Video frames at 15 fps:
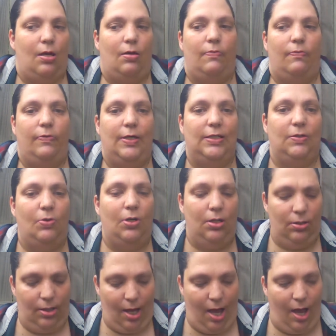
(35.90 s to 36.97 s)
This one
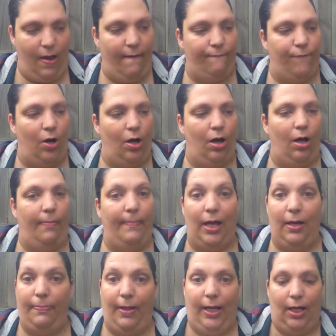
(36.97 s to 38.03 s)
came from Make
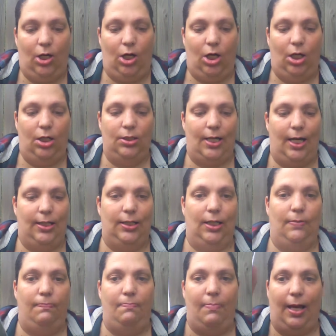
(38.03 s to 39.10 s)
Playing Cards. I did
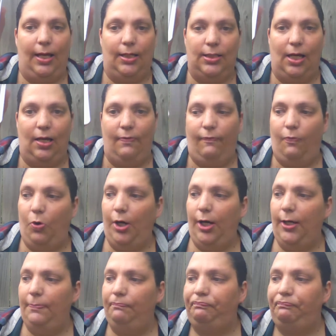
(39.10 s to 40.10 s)
make a 10 for it.